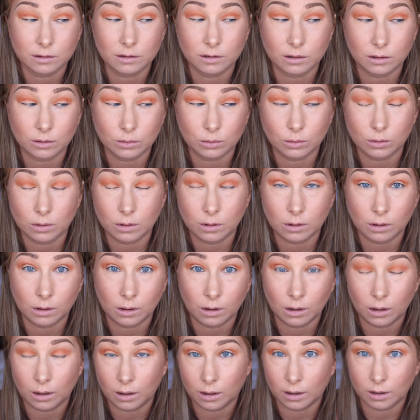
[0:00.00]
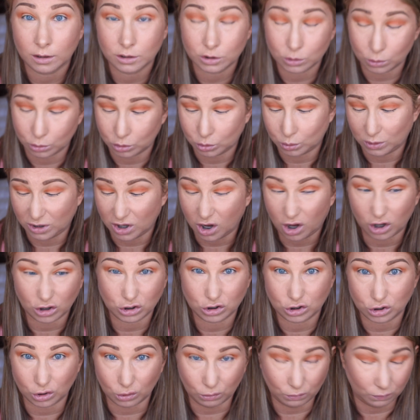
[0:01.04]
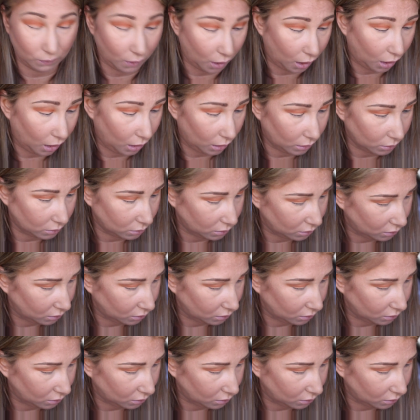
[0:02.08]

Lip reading: So that's what we got so far.